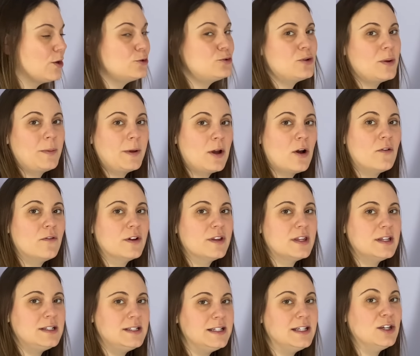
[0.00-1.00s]
tripping over
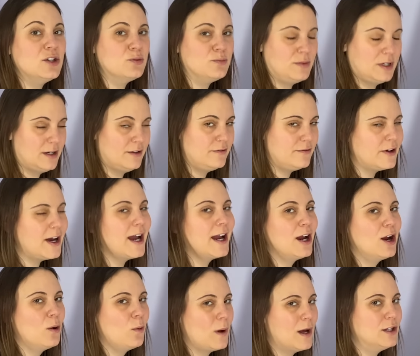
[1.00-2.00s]
the
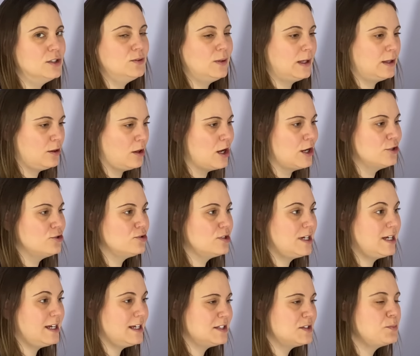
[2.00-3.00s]
dehumidifier while doing
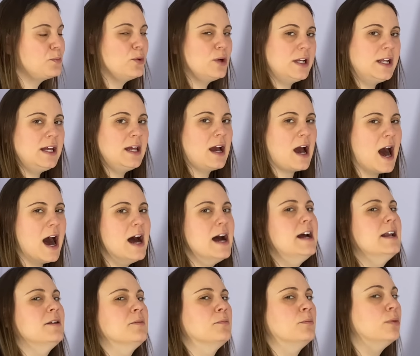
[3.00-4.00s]
laundry is pretty
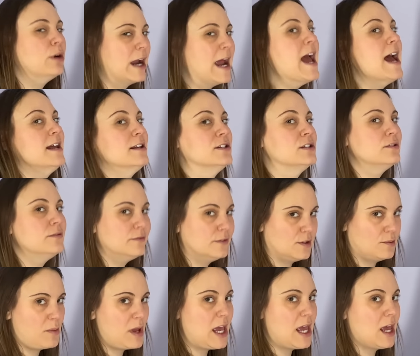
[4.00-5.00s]
on brand
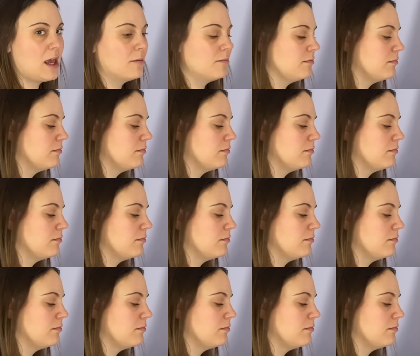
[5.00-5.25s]
for me.